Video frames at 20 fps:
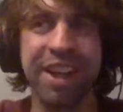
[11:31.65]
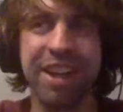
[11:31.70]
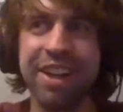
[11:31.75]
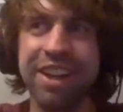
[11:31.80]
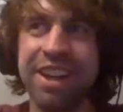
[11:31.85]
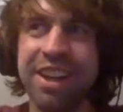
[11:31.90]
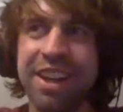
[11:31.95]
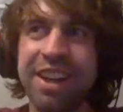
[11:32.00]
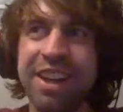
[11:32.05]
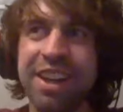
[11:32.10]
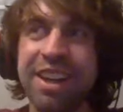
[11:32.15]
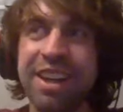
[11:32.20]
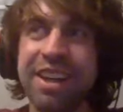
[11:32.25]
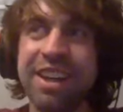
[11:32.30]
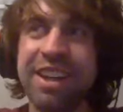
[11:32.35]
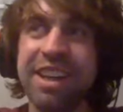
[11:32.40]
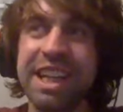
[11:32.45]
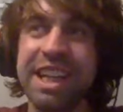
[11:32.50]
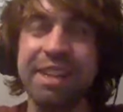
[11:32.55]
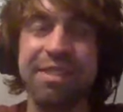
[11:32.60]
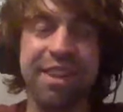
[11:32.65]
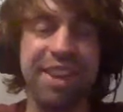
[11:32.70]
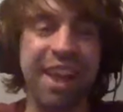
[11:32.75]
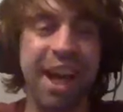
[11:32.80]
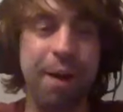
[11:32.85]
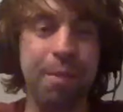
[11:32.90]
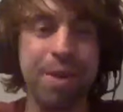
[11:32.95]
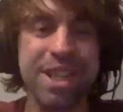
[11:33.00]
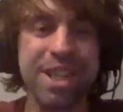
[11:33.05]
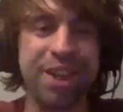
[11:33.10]
And even
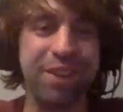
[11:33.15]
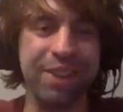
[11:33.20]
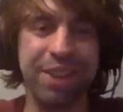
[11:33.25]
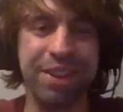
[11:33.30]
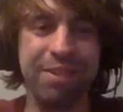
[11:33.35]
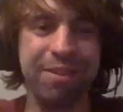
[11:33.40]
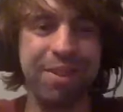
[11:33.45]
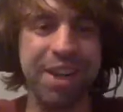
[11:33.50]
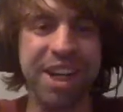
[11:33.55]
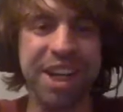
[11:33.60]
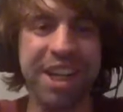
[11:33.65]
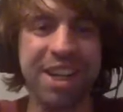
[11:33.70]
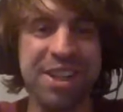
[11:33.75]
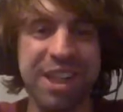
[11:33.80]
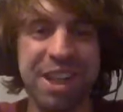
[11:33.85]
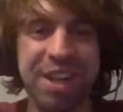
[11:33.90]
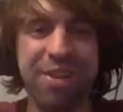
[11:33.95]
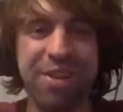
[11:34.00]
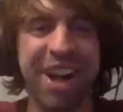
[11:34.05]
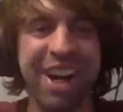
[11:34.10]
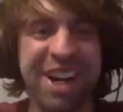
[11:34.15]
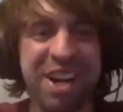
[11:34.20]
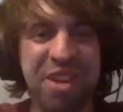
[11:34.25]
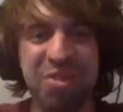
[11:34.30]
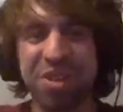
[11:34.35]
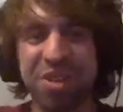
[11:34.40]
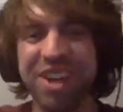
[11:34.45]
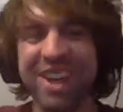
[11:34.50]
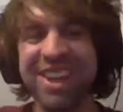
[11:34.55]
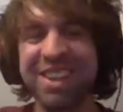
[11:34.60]
then, we still didn't really achieve
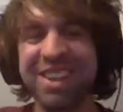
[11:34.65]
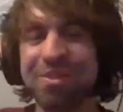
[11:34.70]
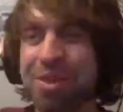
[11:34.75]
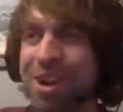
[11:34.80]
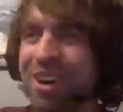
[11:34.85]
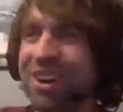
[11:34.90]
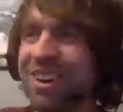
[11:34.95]
anything.